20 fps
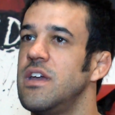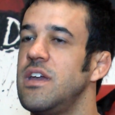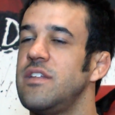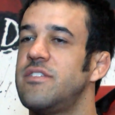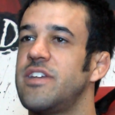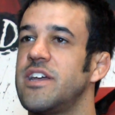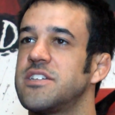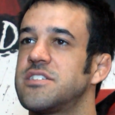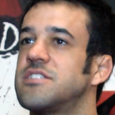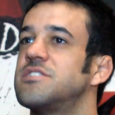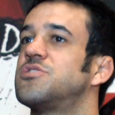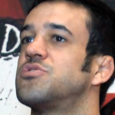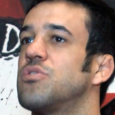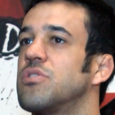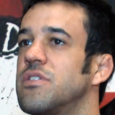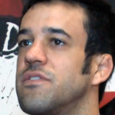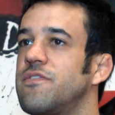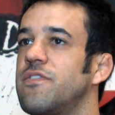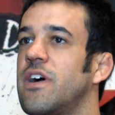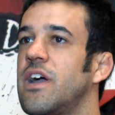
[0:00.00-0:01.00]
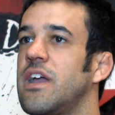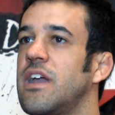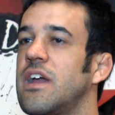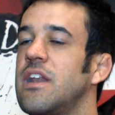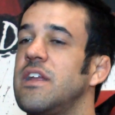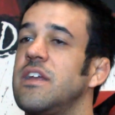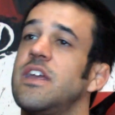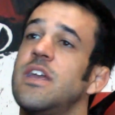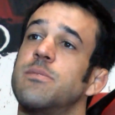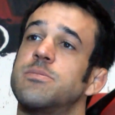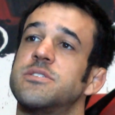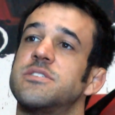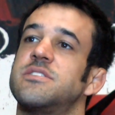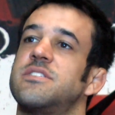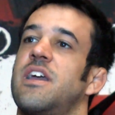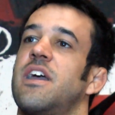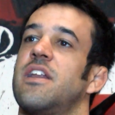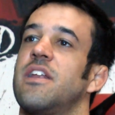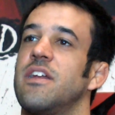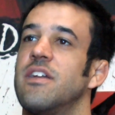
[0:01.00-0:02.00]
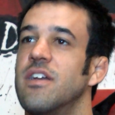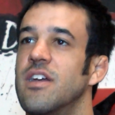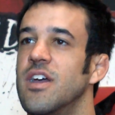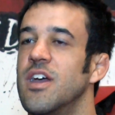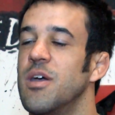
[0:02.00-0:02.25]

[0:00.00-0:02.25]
takes control of the fight and he keeps it standing.